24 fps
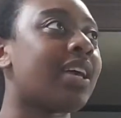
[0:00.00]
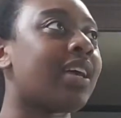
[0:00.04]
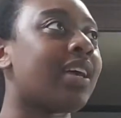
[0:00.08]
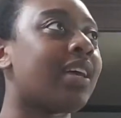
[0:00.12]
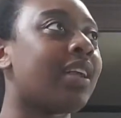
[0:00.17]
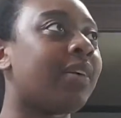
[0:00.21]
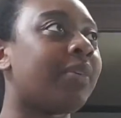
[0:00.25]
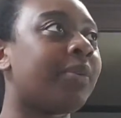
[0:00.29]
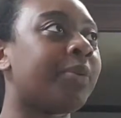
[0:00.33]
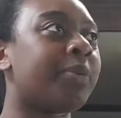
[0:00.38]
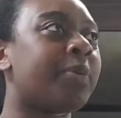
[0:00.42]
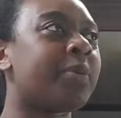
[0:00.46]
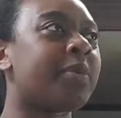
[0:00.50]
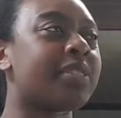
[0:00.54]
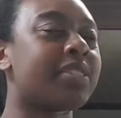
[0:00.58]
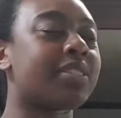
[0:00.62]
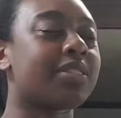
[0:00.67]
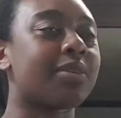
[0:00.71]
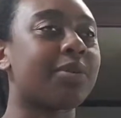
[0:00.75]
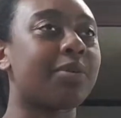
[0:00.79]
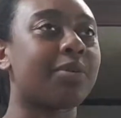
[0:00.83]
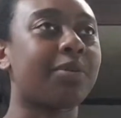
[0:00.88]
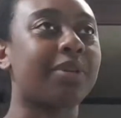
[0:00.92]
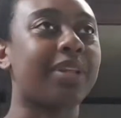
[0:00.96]
And everyone was
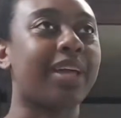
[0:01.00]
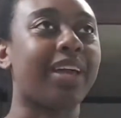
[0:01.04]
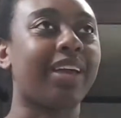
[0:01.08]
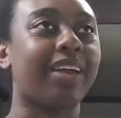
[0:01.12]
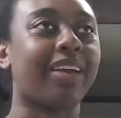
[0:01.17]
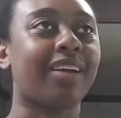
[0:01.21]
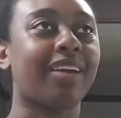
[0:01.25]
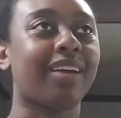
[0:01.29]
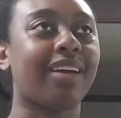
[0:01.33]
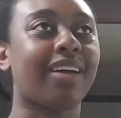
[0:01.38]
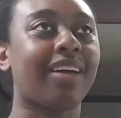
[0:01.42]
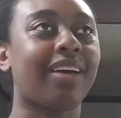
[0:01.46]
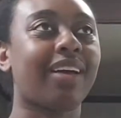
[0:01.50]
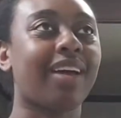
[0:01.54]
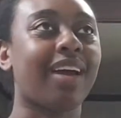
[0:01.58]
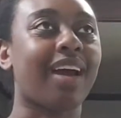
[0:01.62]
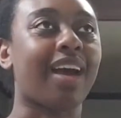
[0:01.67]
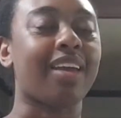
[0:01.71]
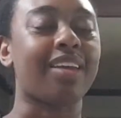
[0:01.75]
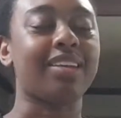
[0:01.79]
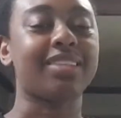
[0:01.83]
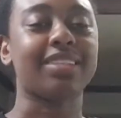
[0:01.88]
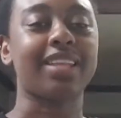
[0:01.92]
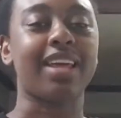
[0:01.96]
so like
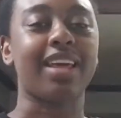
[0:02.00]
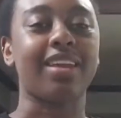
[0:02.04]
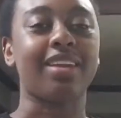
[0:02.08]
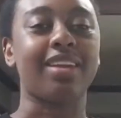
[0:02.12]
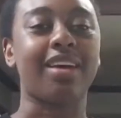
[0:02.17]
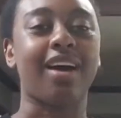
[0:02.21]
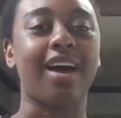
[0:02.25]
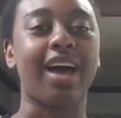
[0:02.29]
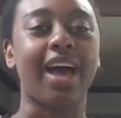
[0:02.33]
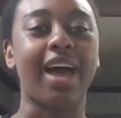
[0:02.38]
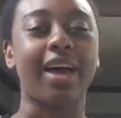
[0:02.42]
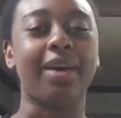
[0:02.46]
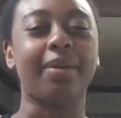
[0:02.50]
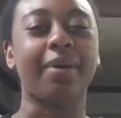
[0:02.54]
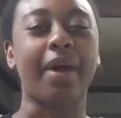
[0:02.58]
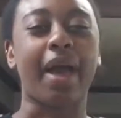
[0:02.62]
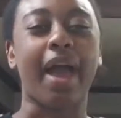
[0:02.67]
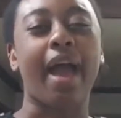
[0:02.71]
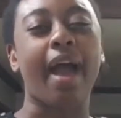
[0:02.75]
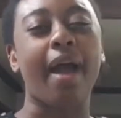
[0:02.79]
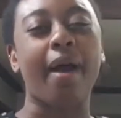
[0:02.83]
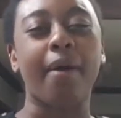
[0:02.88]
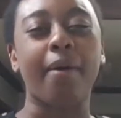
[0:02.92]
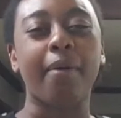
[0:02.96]
how does that not how
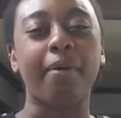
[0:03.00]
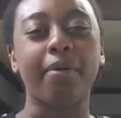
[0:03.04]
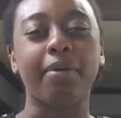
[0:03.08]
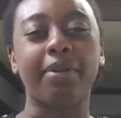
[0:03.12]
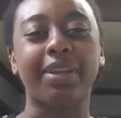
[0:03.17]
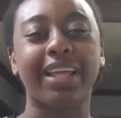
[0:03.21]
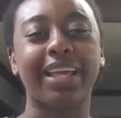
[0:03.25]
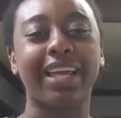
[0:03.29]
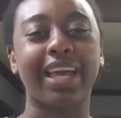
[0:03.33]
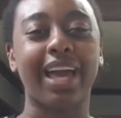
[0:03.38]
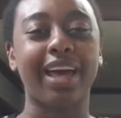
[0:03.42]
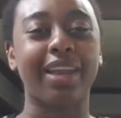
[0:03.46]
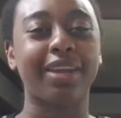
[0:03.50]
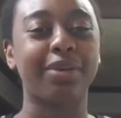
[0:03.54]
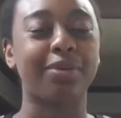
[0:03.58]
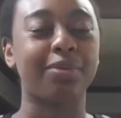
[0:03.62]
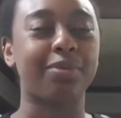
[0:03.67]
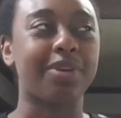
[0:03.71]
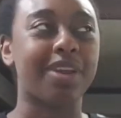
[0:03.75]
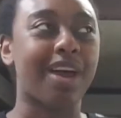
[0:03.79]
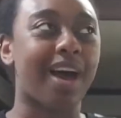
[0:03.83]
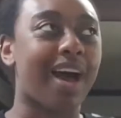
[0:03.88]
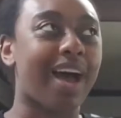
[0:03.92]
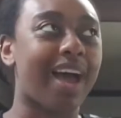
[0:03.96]
how like how do you
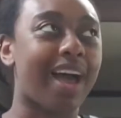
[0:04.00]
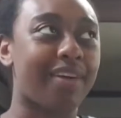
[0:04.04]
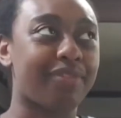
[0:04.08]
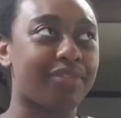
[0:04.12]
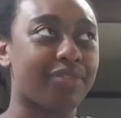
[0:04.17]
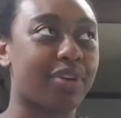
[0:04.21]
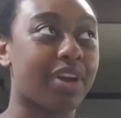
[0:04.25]
not have